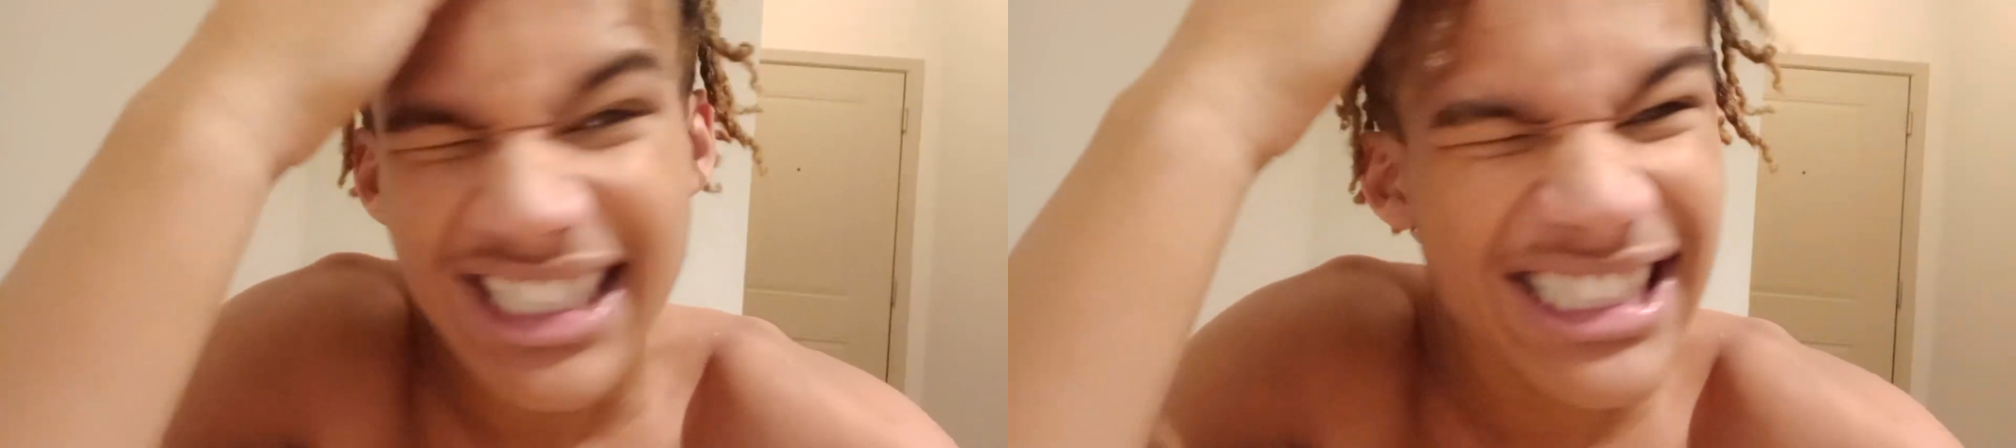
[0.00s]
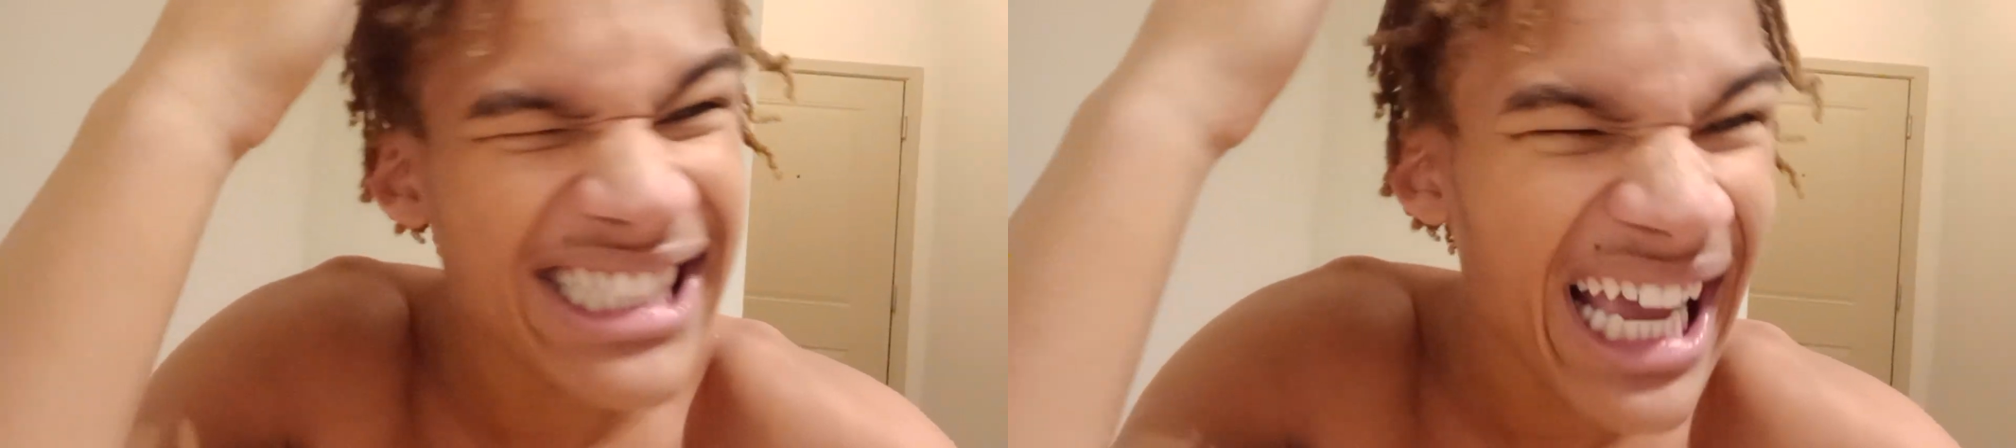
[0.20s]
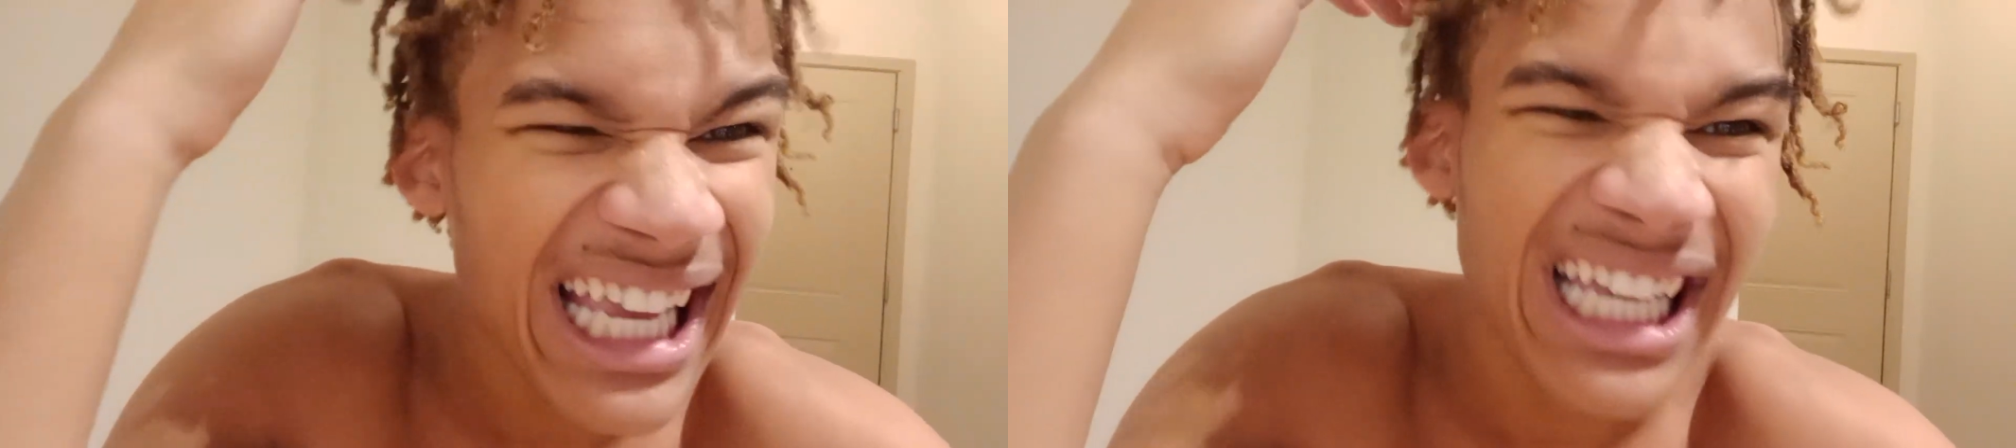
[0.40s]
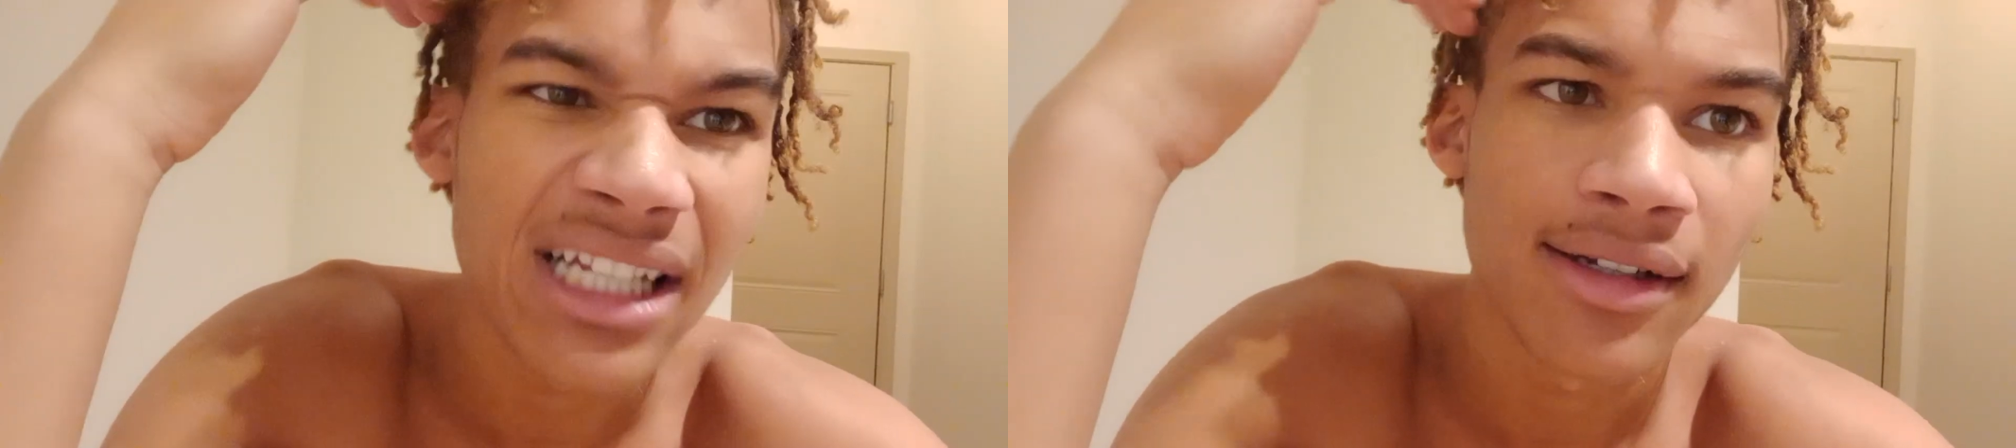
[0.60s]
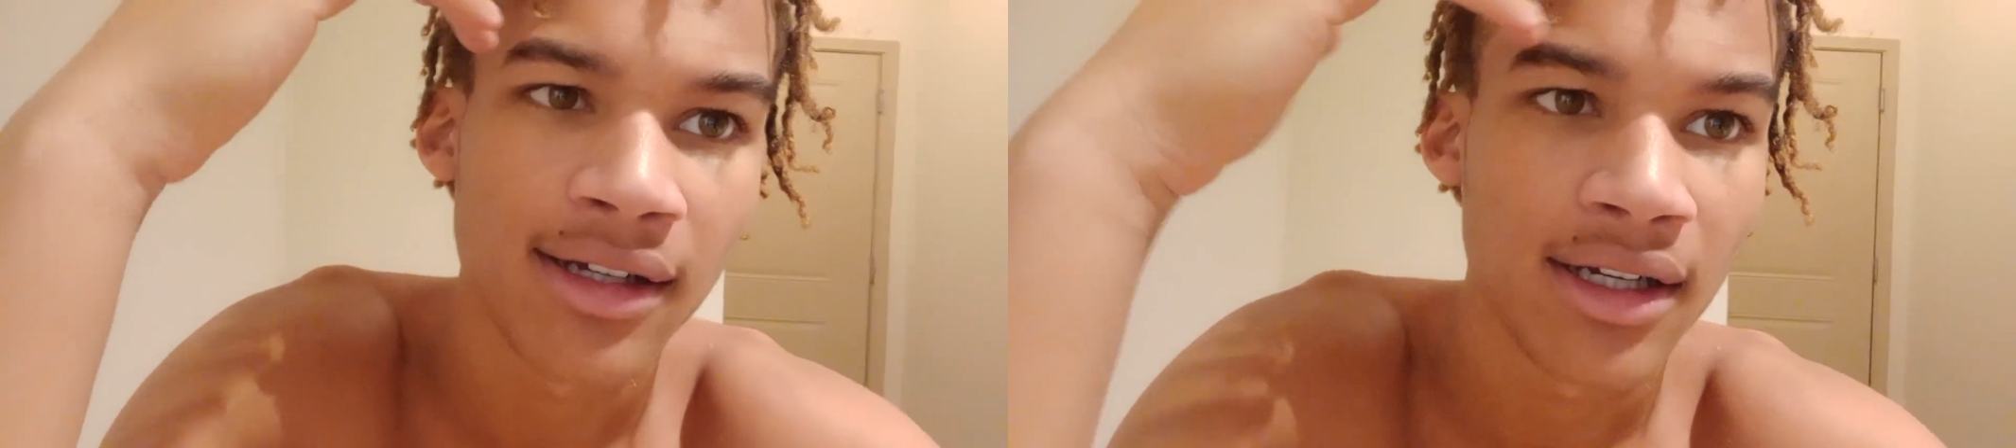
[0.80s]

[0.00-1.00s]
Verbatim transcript: second,